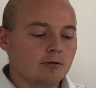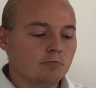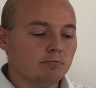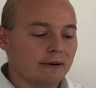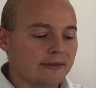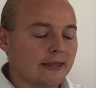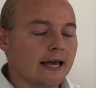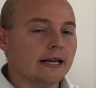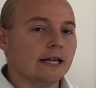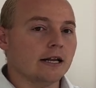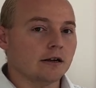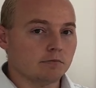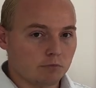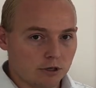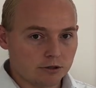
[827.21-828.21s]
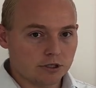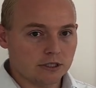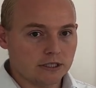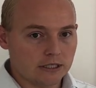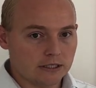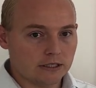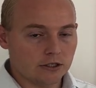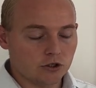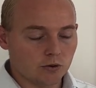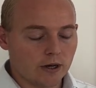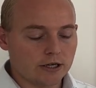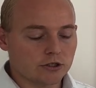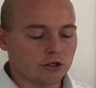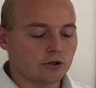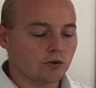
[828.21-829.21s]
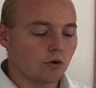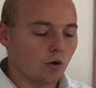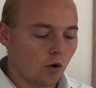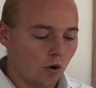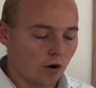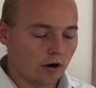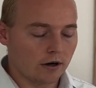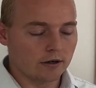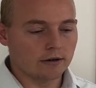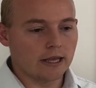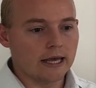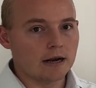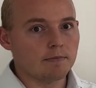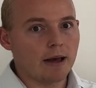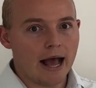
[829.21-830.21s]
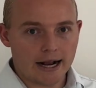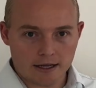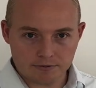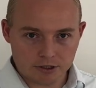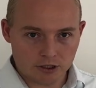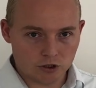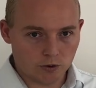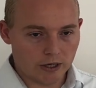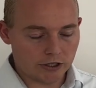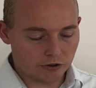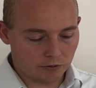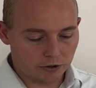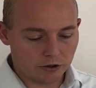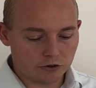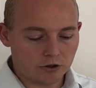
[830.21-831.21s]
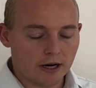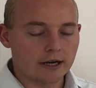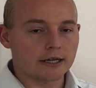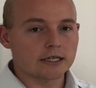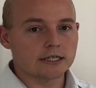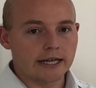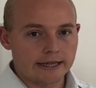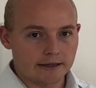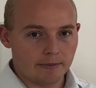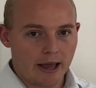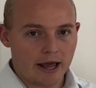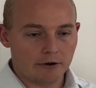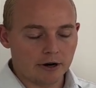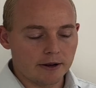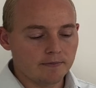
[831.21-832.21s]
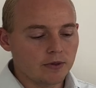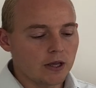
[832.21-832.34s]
but then in an emergency situation or in a backup situation where you're trying to extend the battery,